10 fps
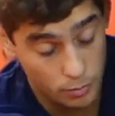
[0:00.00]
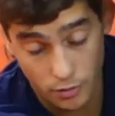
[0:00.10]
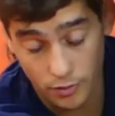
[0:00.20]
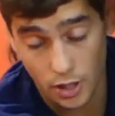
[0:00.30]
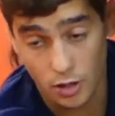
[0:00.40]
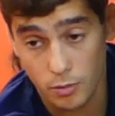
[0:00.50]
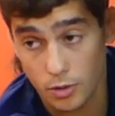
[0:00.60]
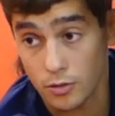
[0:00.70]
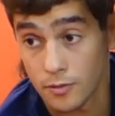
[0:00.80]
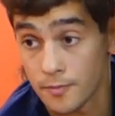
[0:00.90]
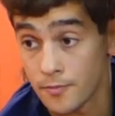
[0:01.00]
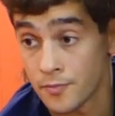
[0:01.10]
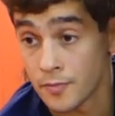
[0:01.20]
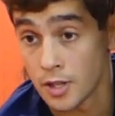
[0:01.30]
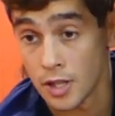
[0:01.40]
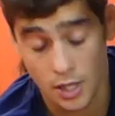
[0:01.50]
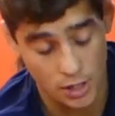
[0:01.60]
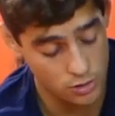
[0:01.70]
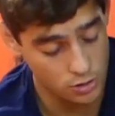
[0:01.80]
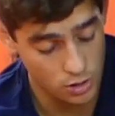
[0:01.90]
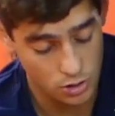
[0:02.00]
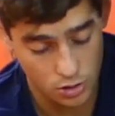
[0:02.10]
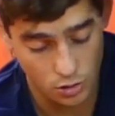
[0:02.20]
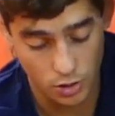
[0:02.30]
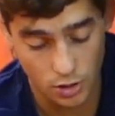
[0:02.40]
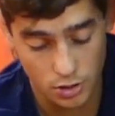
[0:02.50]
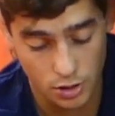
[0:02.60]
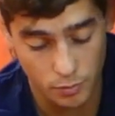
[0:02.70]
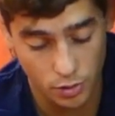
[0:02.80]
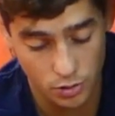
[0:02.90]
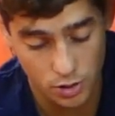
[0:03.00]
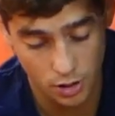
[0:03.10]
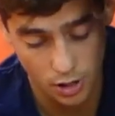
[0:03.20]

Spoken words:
above the elbow. It's just so he doesn't post